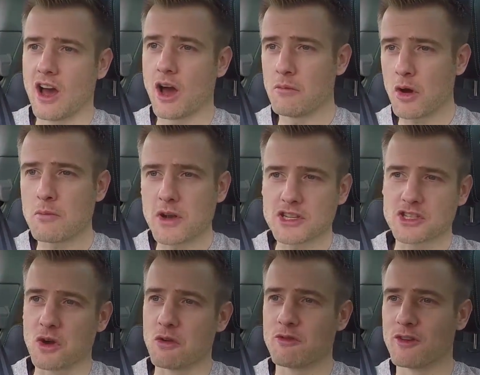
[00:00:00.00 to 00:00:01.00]
I'm on my
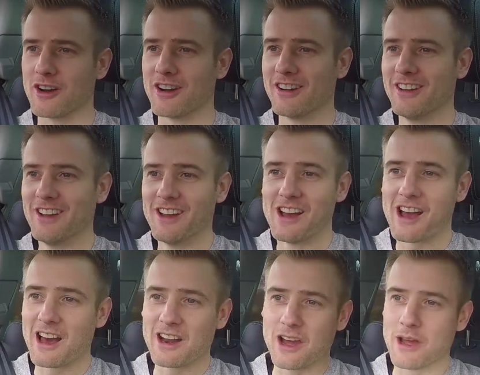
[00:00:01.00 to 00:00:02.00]
sofa
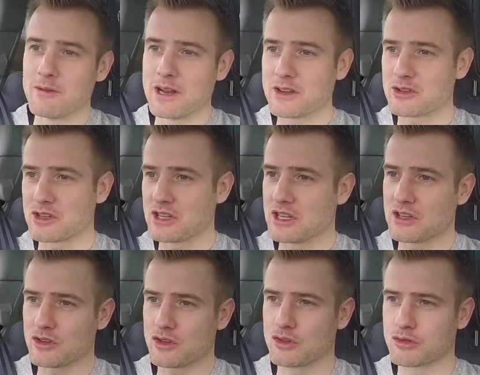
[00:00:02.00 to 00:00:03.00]
and I'm literally
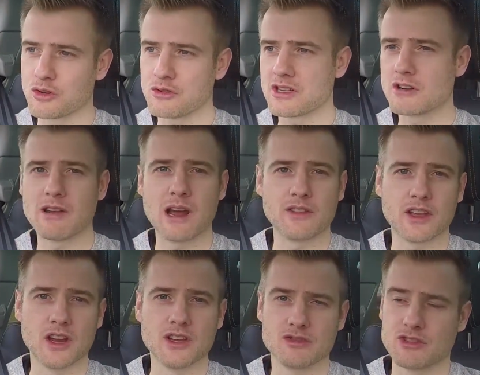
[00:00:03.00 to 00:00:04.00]
cruising around the
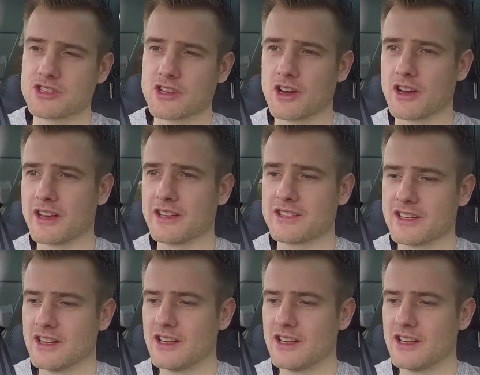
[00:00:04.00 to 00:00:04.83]
countryside